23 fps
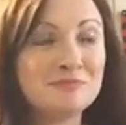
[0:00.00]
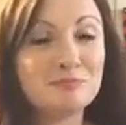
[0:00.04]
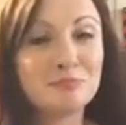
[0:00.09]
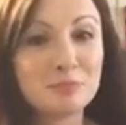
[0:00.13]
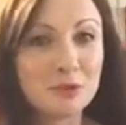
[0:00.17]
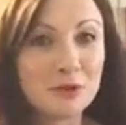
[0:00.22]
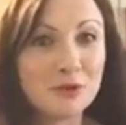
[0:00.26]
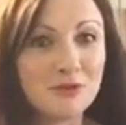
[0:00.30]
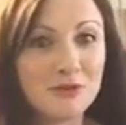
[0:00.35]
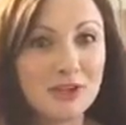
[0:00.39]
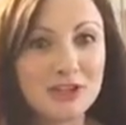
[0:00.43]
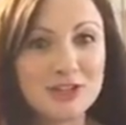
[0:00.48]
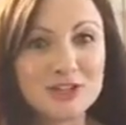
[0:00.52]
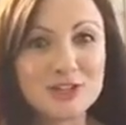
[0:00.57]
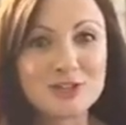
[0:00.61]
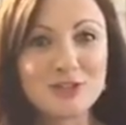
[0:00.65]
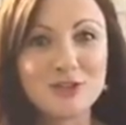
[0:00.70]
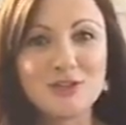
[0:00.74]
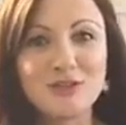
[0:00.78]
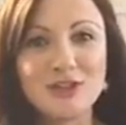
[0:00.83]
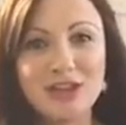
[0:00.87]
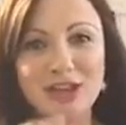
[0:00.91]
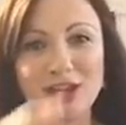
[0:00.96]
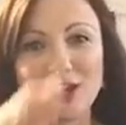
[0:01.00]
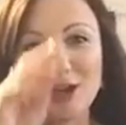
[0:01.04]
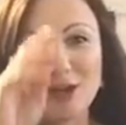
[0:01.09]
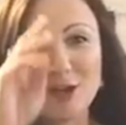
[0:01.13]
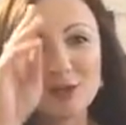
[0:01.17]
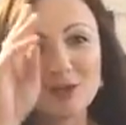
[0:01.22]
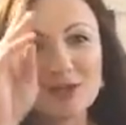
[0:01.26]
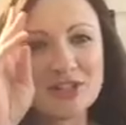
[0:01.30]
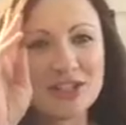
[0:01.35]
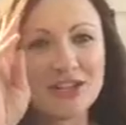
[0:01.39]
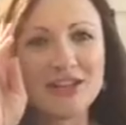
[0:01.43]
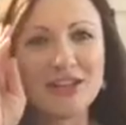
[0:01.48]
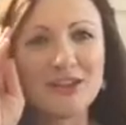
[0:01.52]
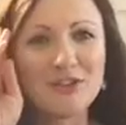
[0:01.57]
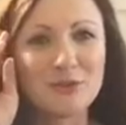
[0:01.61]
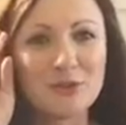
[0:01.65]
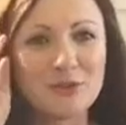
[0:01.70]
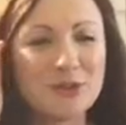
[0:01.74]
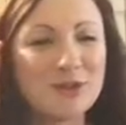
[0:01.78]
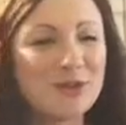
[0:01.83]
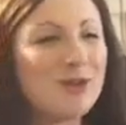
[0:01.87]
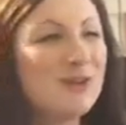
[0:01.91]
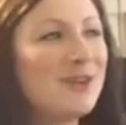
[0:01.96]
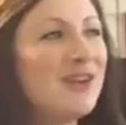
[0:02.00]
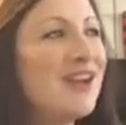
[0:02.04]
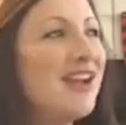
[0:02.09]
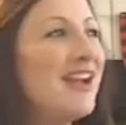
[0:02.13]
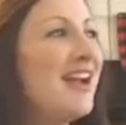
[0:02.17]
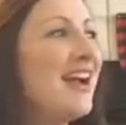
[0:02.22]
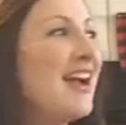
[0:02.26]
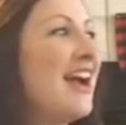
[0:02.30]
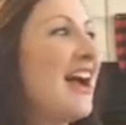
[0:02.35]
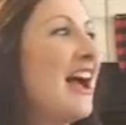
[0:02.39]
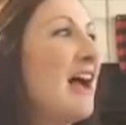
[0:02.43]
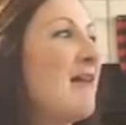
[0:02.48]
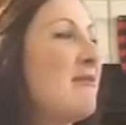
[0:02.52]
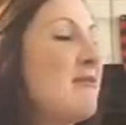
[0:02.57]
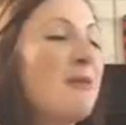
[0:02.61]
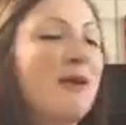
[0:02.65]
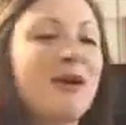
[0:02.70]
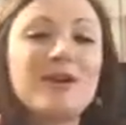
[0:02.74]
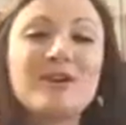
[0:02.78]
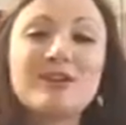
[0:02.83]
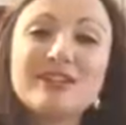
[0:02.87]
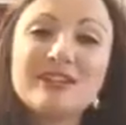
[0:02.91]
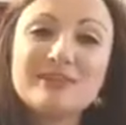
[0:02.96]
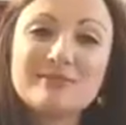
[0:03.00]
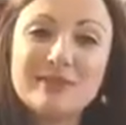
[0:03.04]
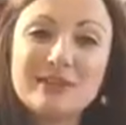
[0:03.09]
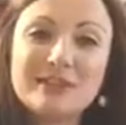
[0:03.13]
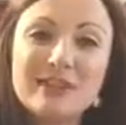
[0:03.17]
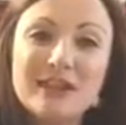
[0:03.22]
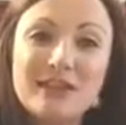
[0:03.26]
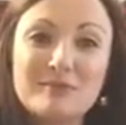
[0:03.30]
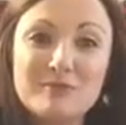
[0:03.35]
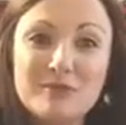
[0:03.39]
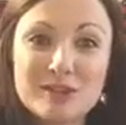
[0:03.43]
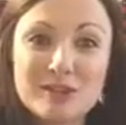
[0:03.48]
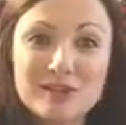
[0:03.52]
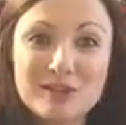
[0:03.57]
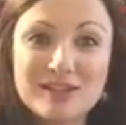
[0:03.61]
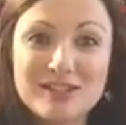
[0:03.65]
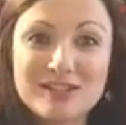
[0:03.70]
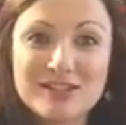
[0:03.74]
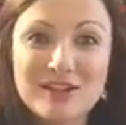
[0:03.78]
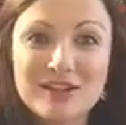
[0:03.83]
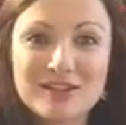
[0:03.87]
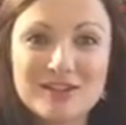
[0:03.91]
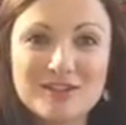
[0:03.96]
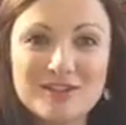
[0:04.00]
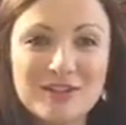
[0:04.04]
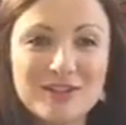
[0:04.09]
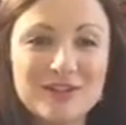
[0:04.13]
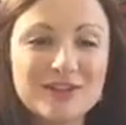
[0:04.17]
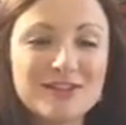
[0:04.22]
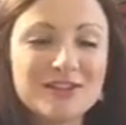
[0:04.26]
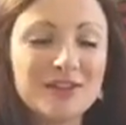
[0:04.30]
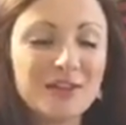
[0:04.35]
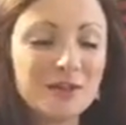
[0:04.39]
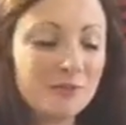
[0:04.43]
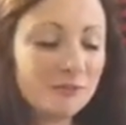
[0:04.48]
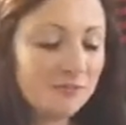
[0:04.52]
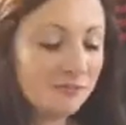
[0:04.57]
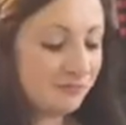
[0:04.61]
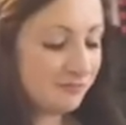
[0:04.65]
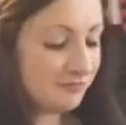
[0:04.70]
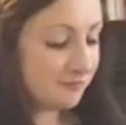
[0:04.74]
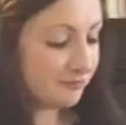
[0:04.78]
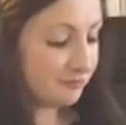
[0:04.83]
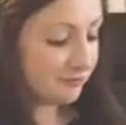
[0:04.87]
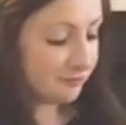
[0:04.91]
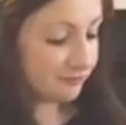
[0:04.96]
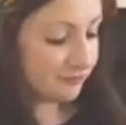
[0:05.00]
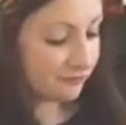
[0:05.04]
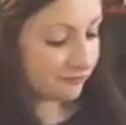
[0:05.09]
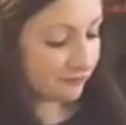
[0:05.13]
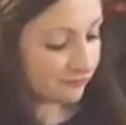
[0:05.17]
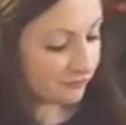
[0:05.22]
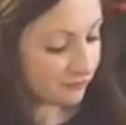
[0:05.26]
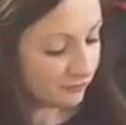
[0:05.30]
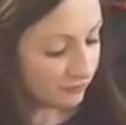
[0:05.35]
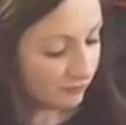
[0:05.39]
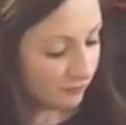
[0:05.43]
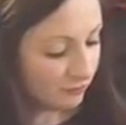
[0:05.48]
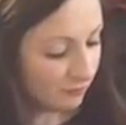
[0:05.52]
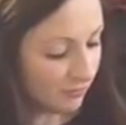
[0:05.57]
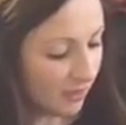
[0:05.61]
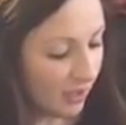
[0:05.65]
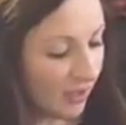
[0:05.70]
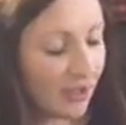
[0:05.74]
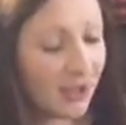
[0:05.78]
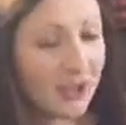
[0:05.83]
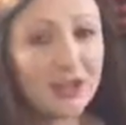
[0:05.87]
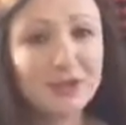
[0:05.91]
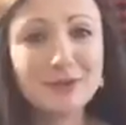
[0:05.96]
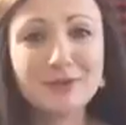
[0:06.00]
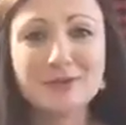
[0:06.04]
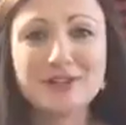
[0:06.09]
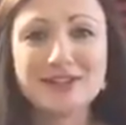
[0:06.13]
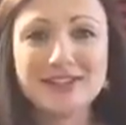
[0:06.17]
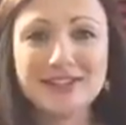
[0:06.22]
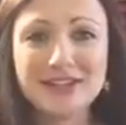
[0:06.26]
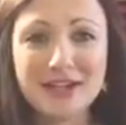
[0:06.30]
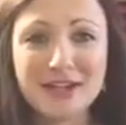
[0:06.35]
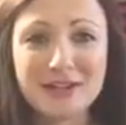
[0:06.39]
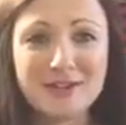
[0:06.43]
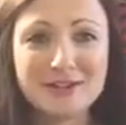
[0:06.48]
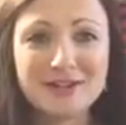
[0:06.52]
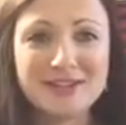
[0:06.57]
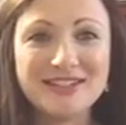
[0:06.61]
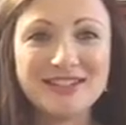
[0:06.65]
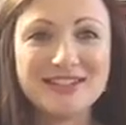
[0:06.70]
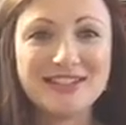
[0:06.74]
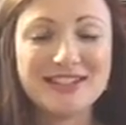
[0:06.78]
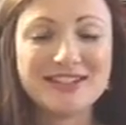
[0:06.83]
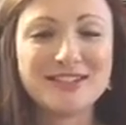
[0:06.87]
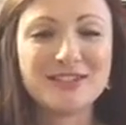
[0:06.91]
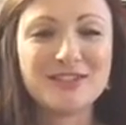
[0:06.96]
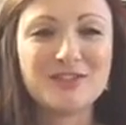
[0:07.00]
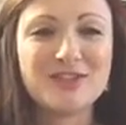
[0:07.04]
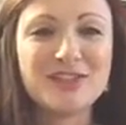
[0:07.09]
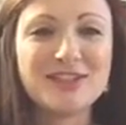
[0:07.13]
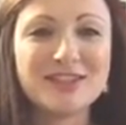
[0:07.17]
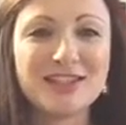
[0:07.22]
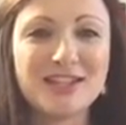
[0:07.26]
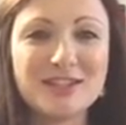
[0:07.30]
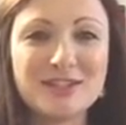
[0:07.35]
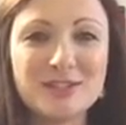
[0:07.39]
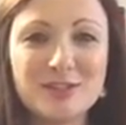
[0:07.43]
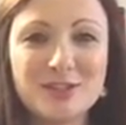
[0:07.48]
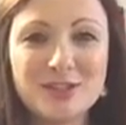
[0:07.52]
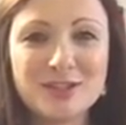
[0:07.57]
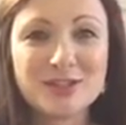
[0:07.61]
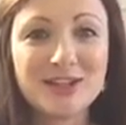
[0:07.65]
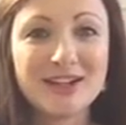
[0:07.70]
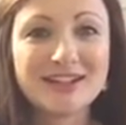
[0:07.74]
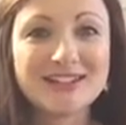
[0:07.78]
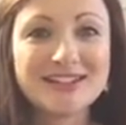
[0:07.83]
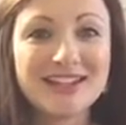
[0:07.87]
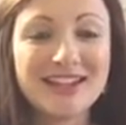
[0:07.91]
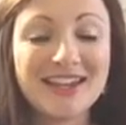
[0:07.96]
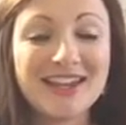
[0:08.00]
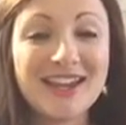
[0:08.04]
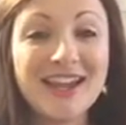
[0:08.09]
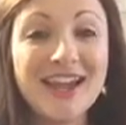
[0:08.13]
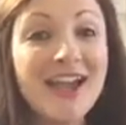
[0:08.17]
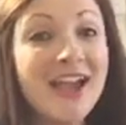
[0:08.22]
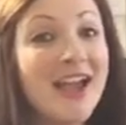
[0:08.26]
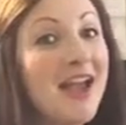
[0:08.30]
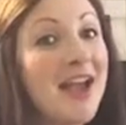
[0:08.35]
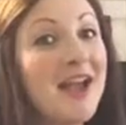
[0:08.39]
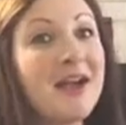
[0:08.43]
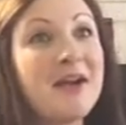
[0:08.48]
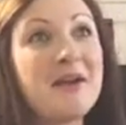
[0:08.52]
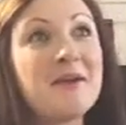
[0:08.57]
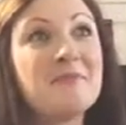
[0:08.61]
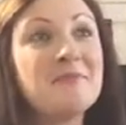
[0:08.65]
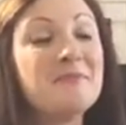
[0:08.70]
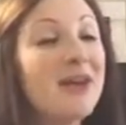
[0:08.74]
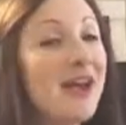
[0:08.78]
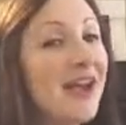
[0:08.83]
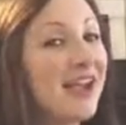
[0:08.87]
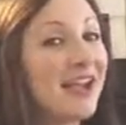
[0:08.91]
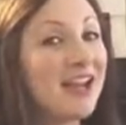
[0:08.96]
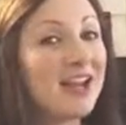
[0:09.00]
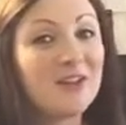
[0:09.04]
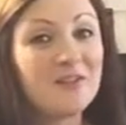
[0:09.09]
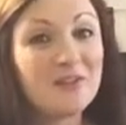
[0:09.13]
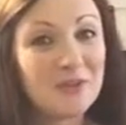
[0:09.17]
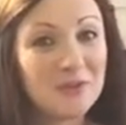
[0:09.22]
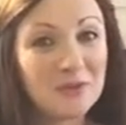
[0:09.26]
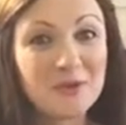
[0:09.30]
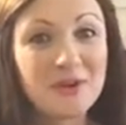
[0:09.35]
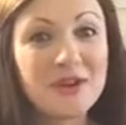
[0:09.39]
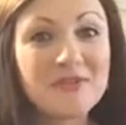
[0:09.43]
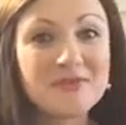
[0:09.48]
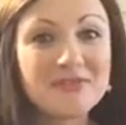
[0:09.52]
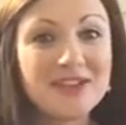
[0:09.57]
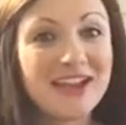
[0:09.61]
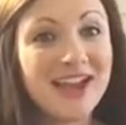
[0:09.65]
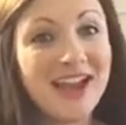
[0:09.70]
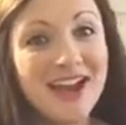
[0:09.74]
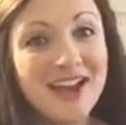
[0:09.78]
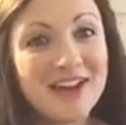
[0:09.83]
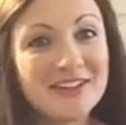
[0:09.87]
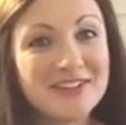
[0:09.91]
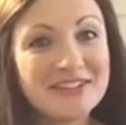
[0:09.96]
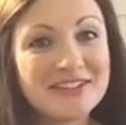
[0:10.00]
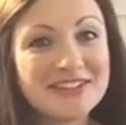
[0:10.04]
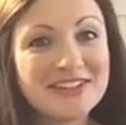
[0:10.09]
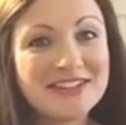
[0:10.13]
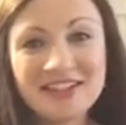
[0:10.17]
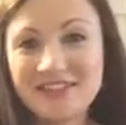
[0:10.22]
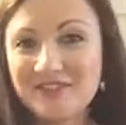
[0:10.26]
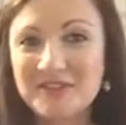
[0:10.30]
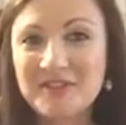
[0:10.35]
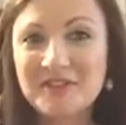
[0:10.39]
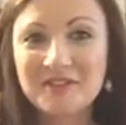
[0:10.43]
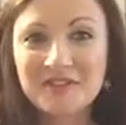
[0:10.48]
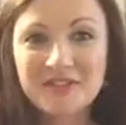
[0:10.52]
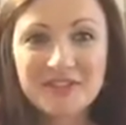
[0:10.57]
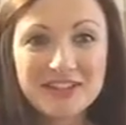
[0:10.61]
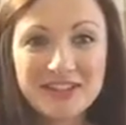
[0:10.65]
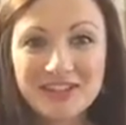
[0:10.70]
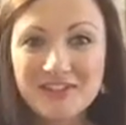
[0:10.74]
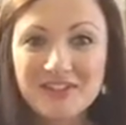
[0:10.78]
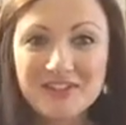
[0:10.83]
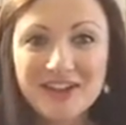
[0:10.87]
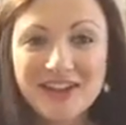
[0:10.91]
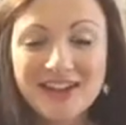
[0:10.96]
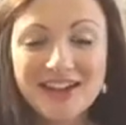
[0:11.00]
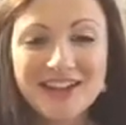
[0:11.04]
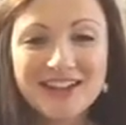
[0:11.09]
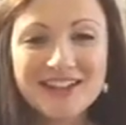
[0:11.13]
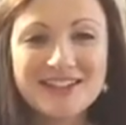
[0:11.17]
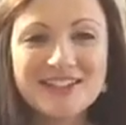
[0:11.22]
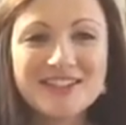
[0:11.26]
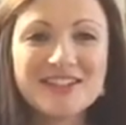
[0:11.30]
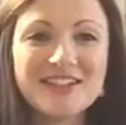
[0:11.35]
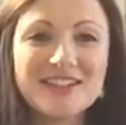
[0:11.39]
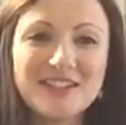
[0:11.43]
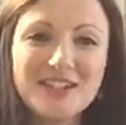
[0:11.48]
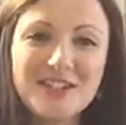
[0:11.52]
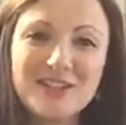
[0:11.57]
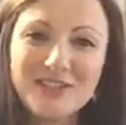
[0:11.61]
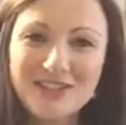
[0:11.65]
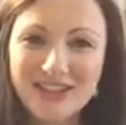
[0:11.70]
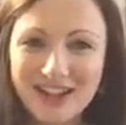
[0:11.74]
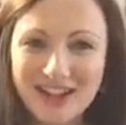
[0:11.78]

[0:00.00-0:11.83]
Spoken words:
professional video, which I never do, about Christmas, I'm just going to talk to y'all. So again, we'll see how Lucy does and if she's not too distracting. But if you were at my house and we were really friends, then you would